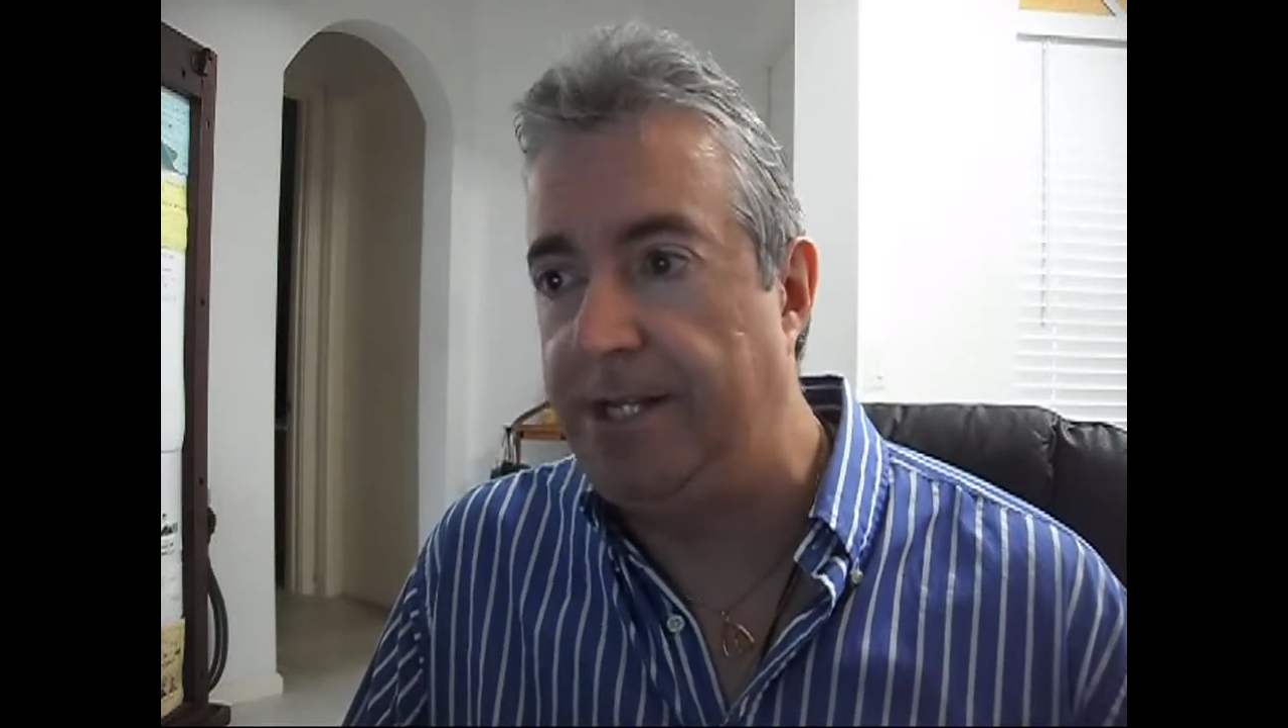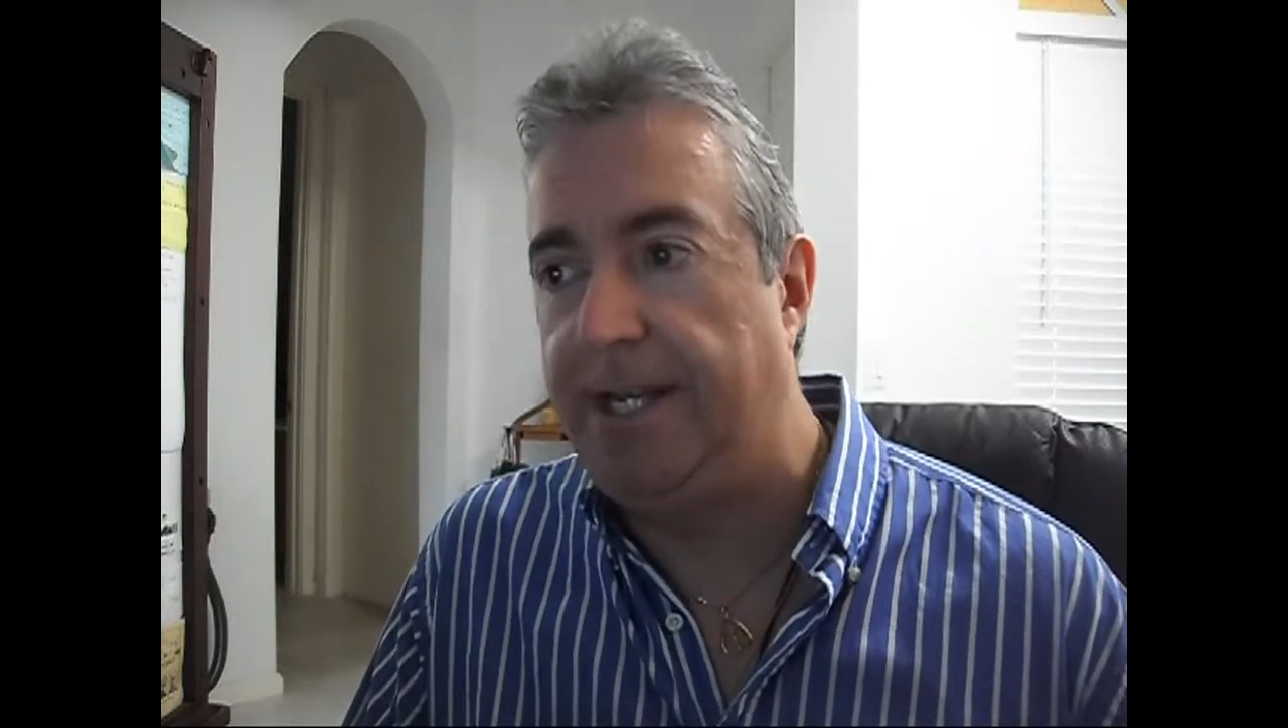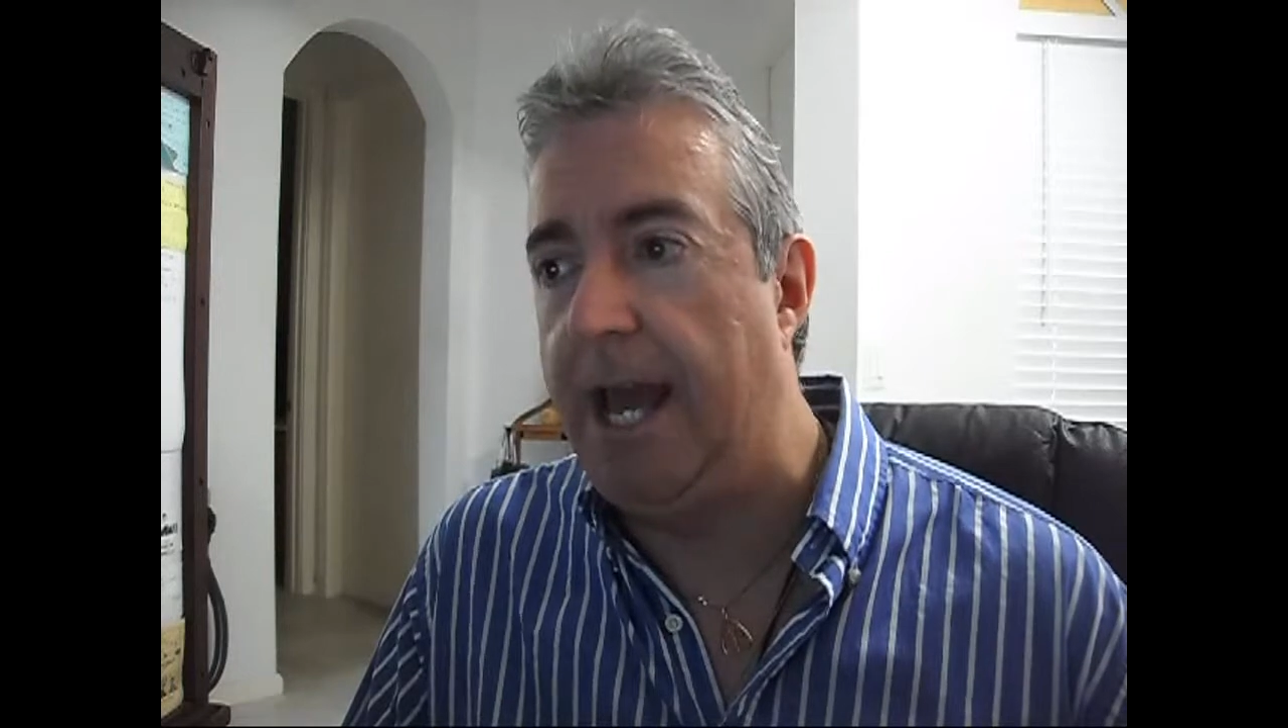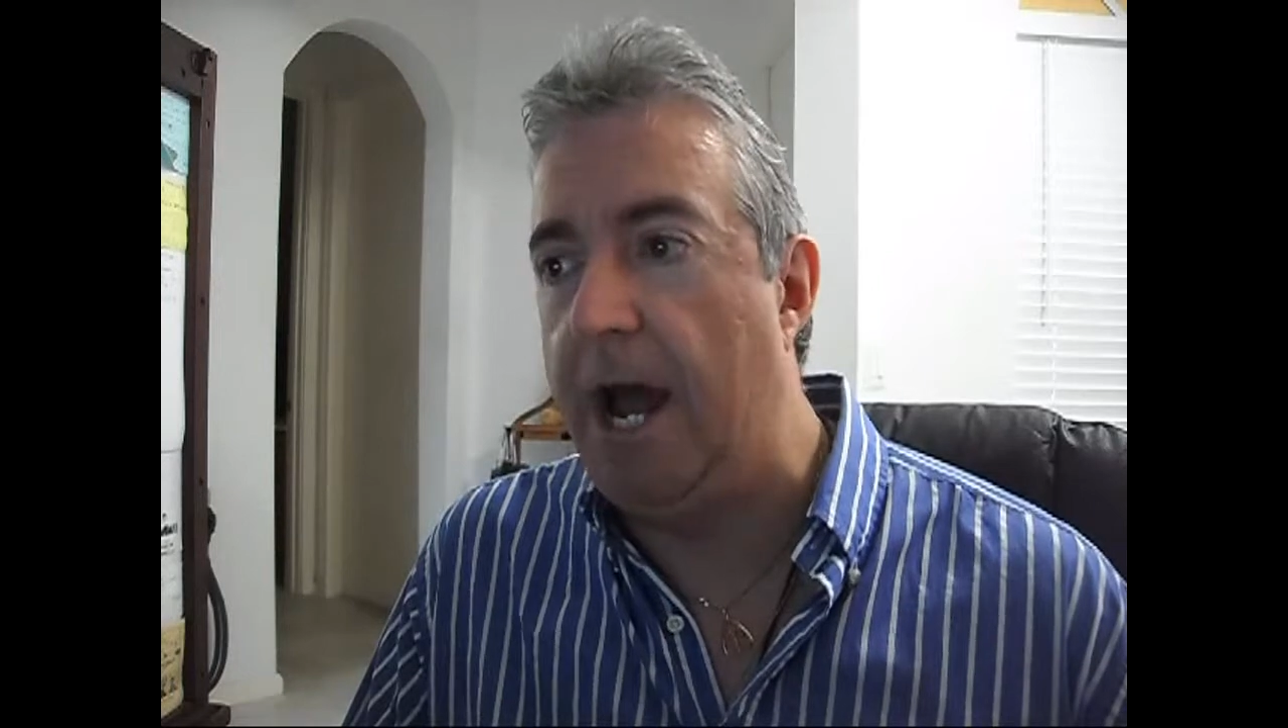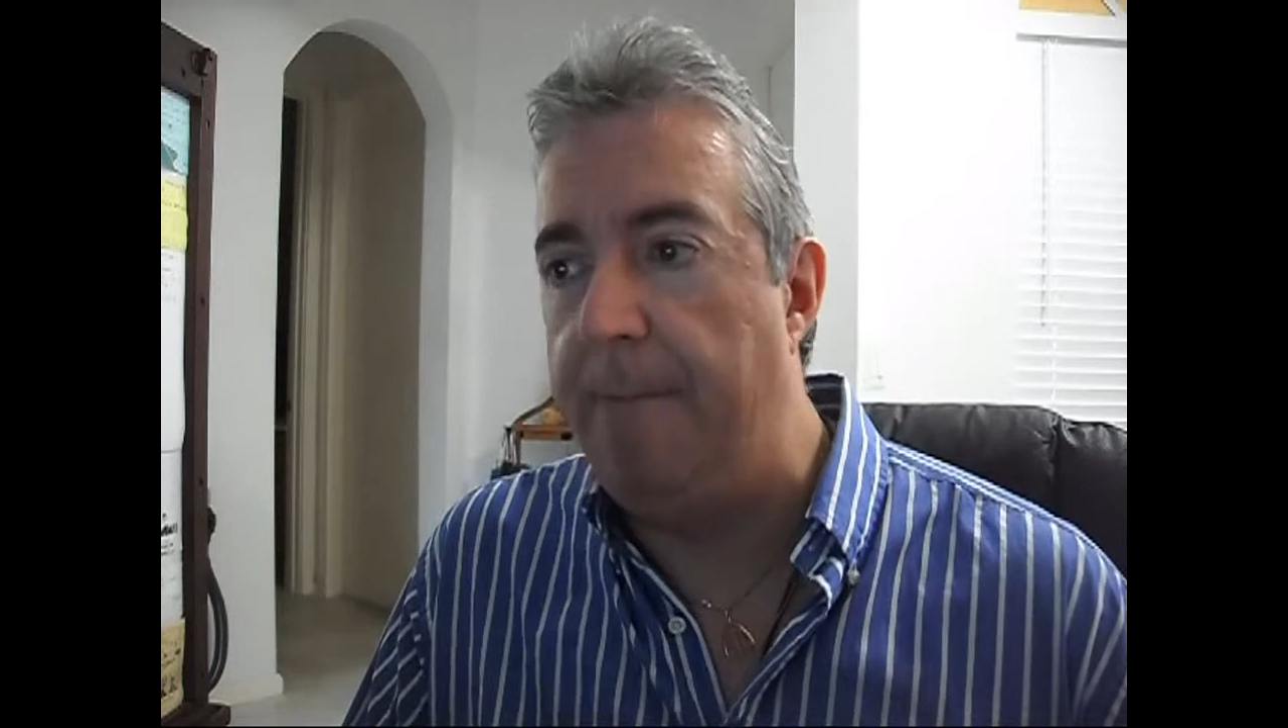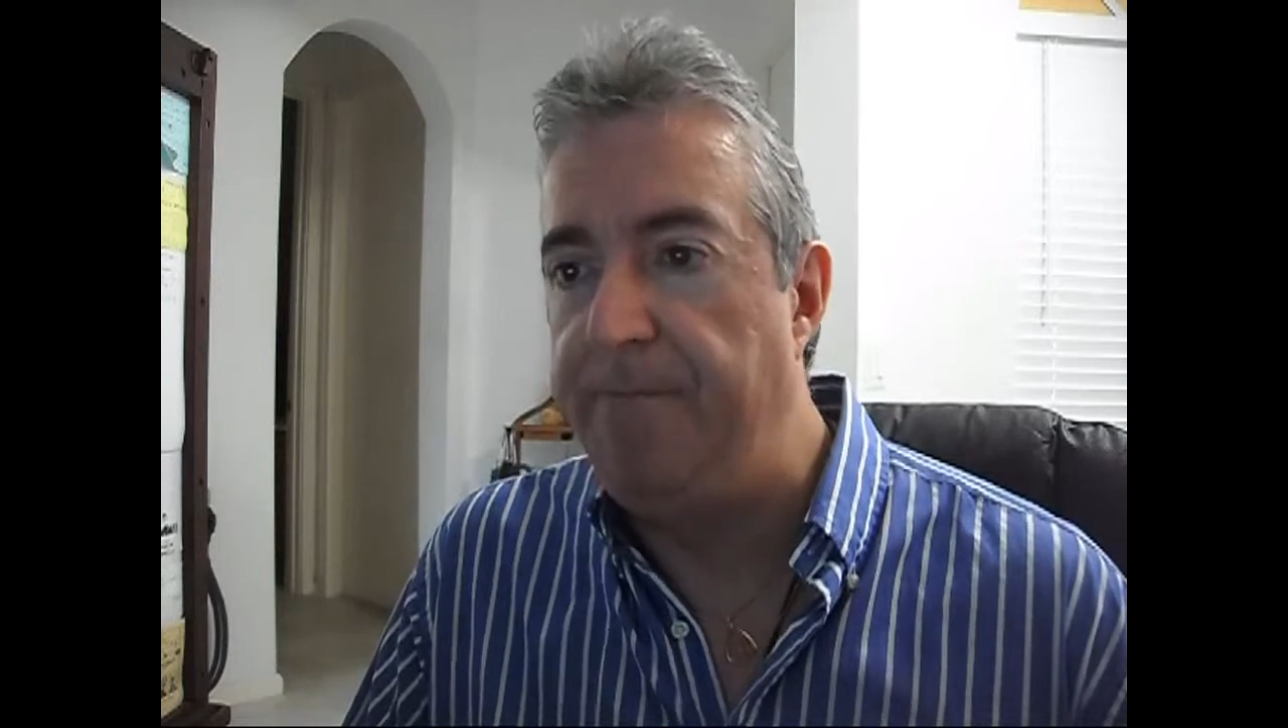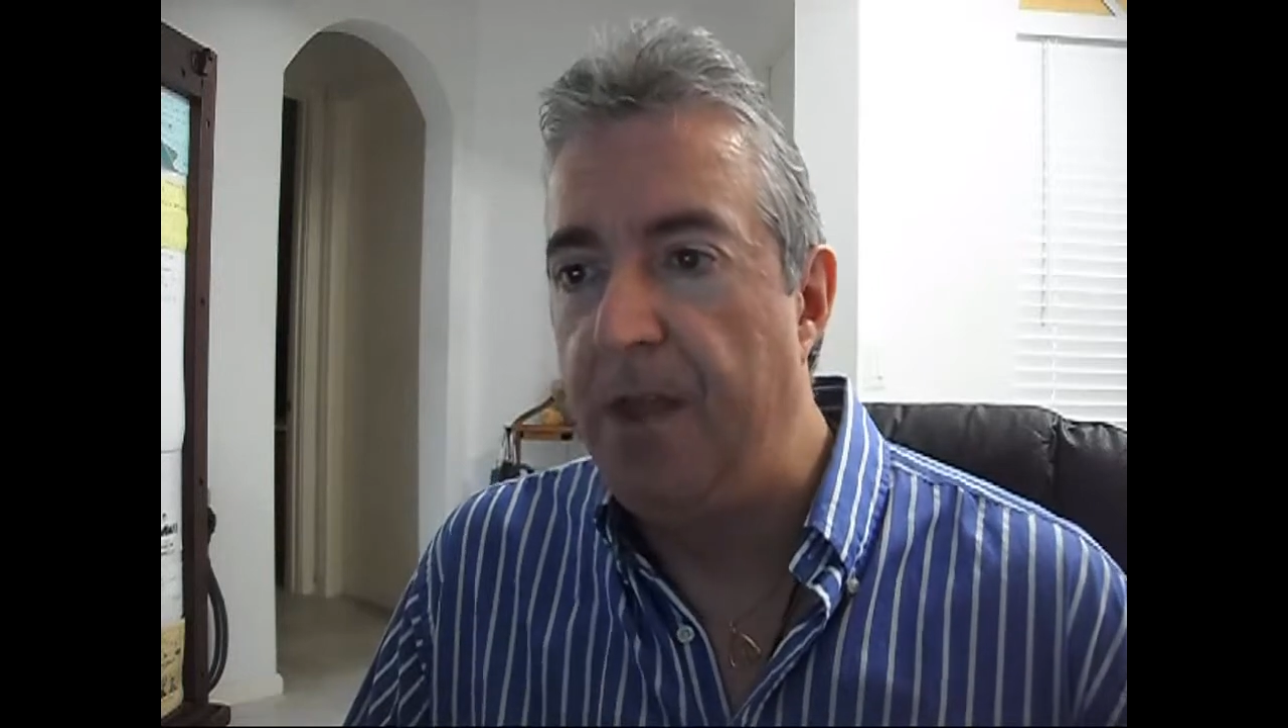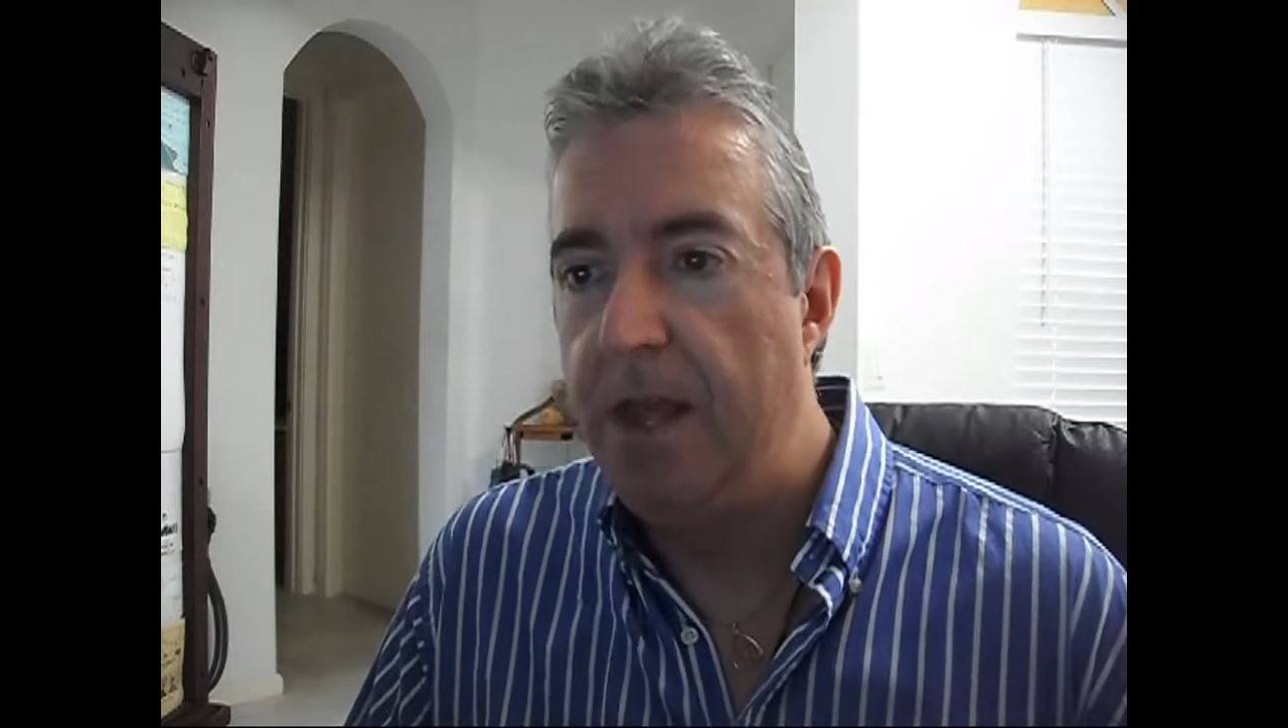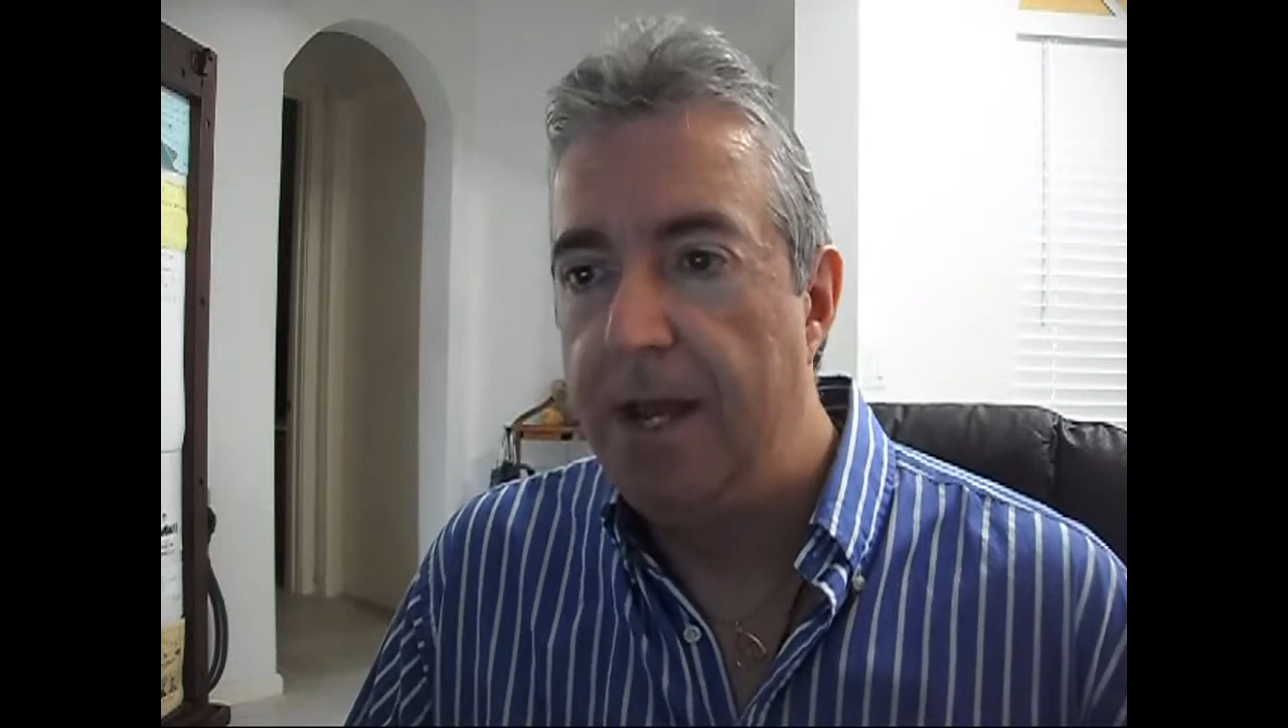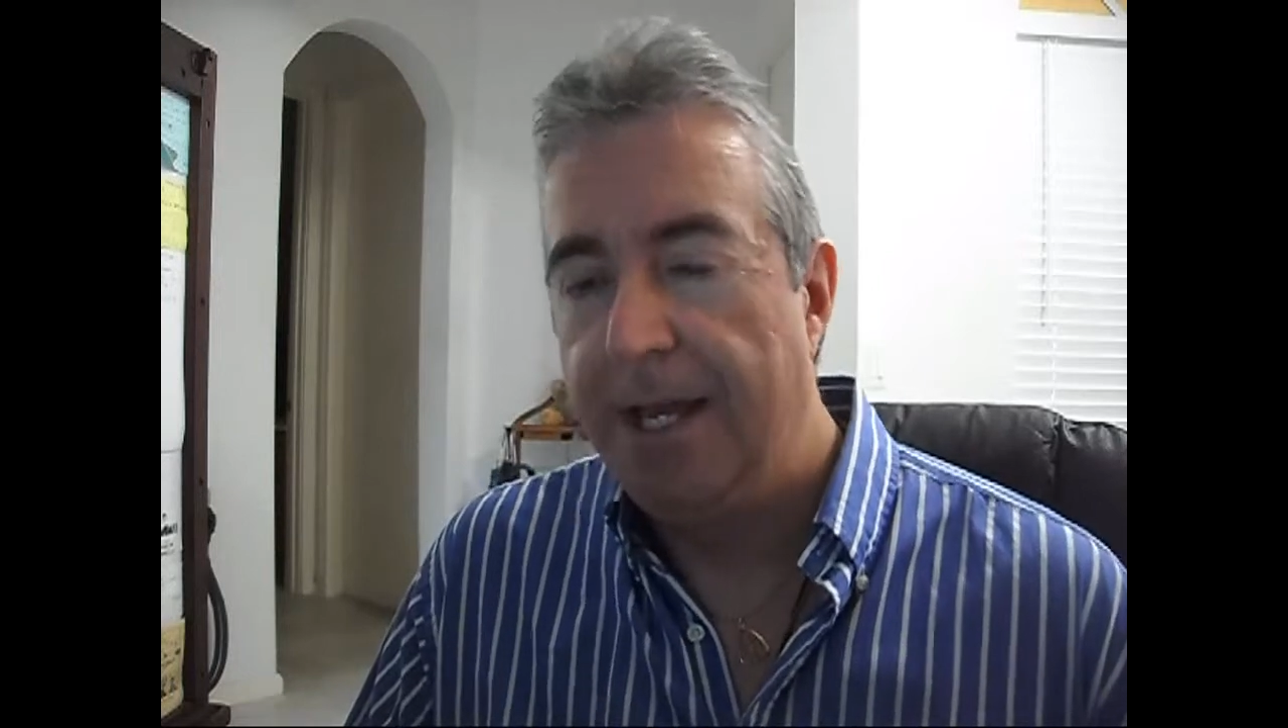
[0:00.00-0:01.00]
to get up